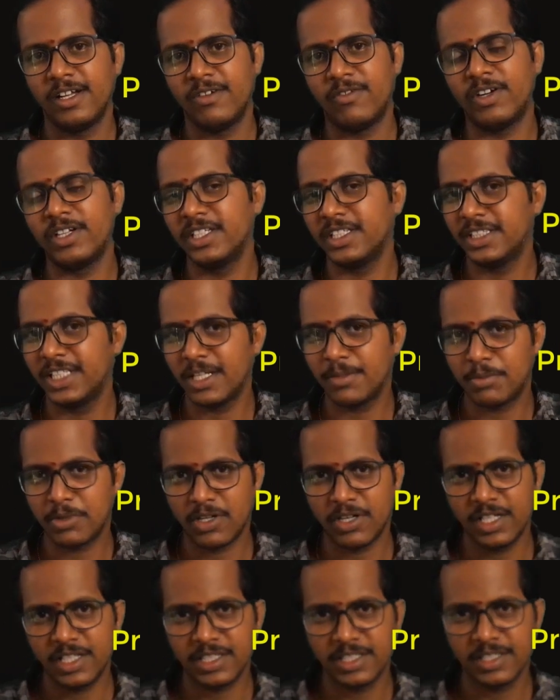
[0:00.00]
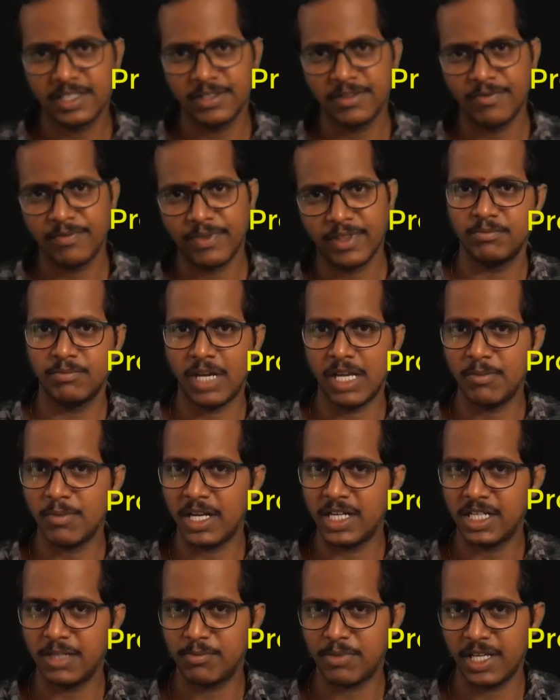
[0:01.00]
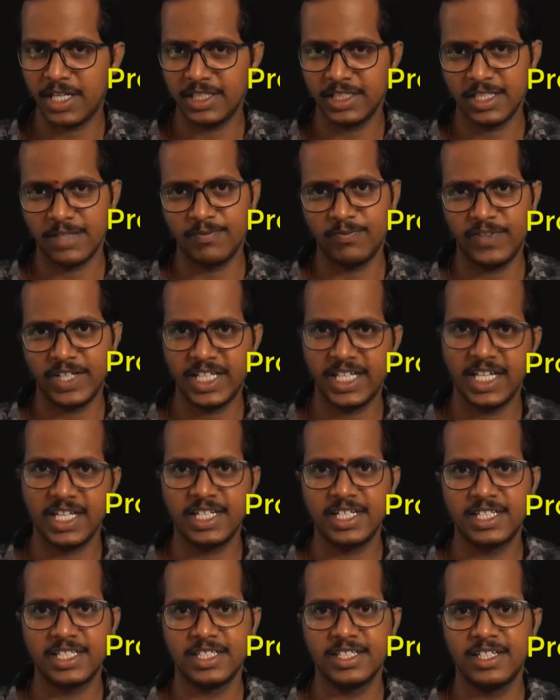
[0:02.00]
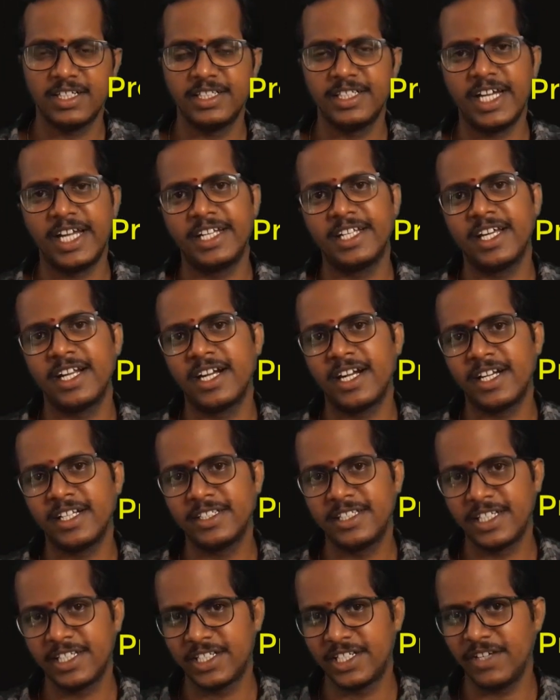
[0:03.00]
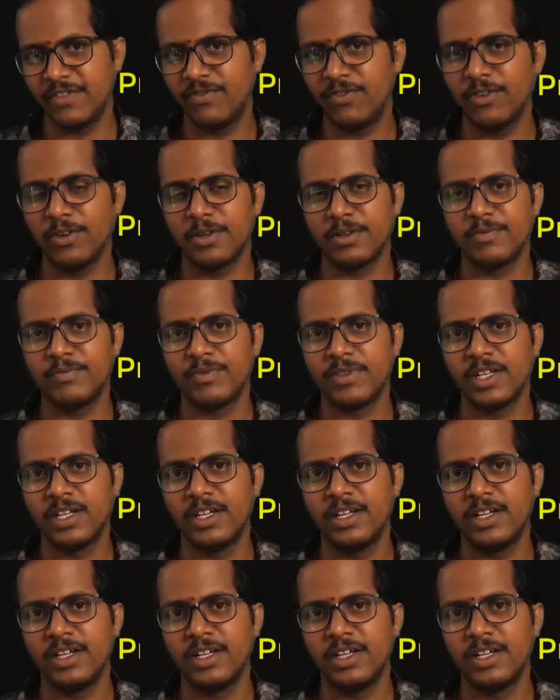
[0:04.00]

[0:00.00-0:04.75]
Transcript: What is their product? By multiplying them we get 864.